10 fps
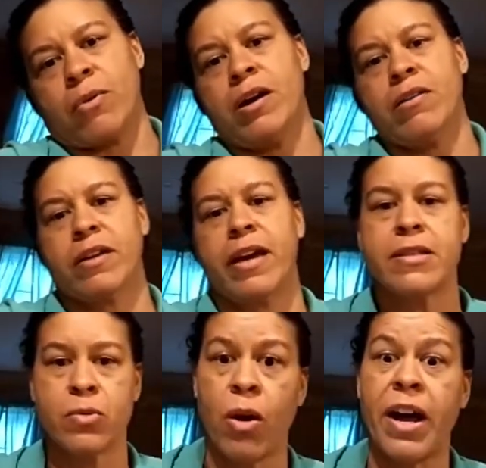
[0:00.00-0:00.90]
Well,
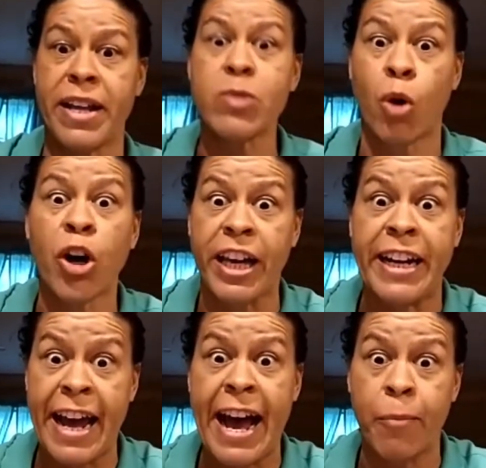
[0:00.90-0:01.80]
guess what? It's
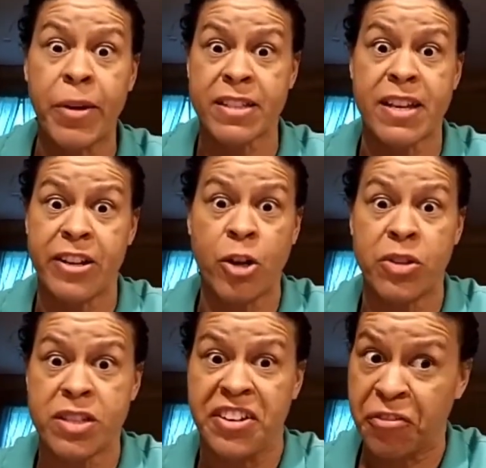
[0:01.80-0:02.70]
working now because I
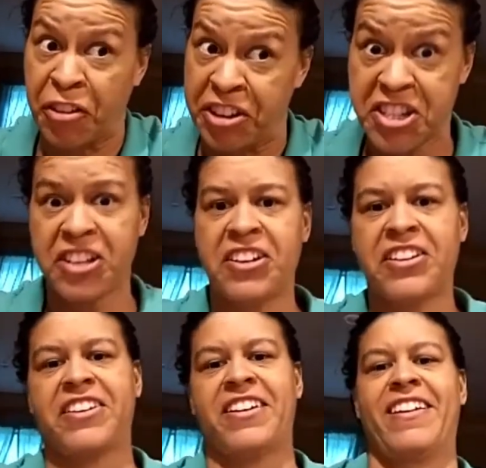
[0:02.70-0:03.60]
notice a difference.
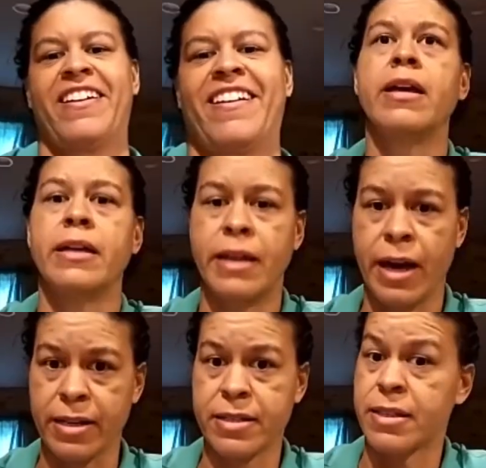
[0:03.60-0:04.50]

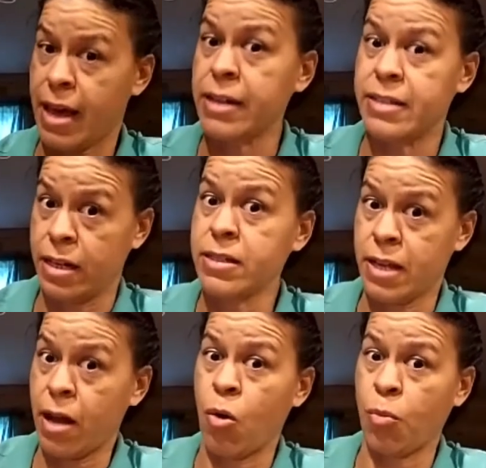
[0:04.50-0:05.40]
Yes.
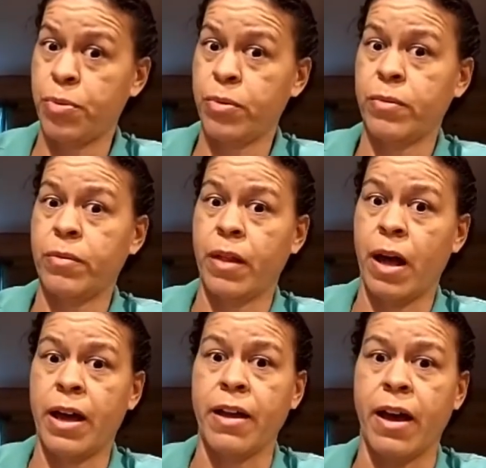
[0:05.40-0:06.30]

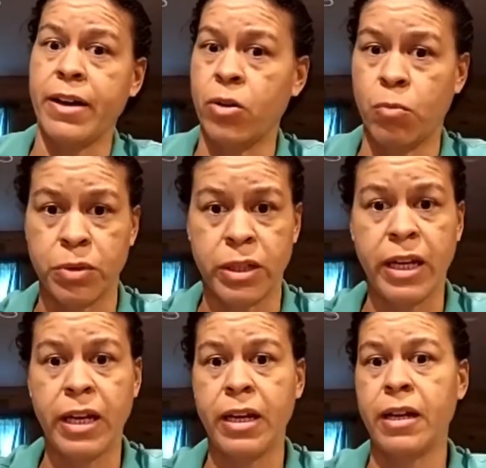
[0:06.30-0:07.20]
I don't
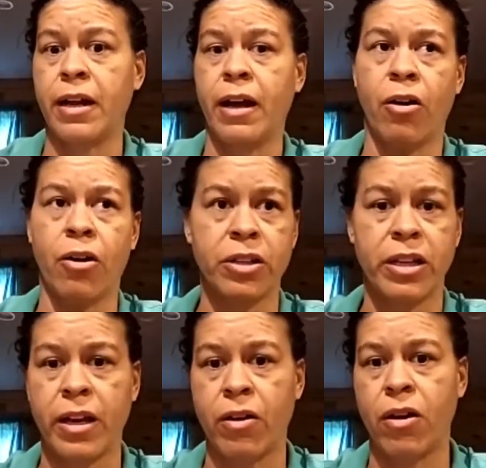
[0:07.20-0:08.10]
bleed
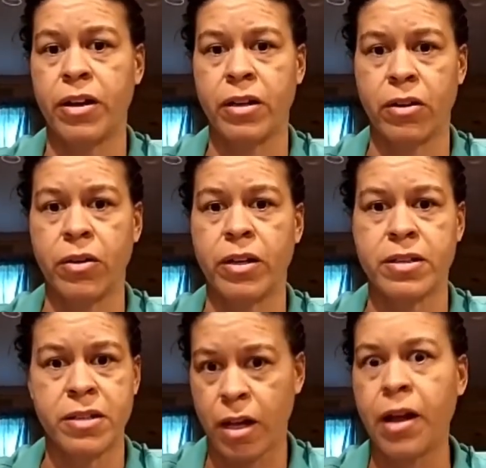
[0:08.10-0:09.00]
hardly at all. You know,
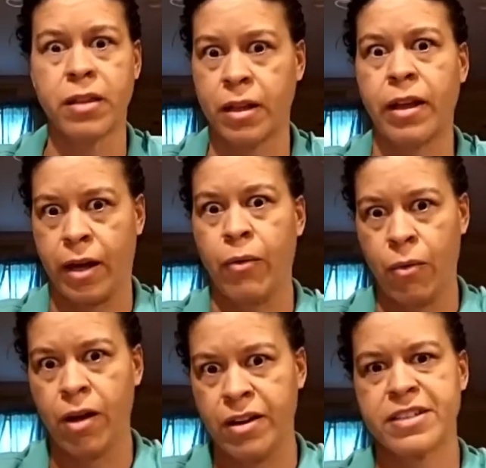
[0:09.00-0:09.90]
it's nothing like I
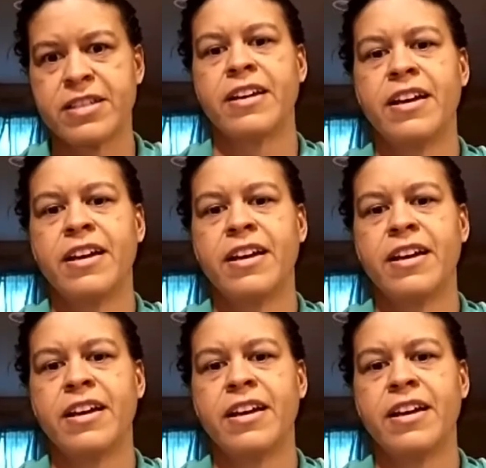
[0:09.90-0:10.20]
was.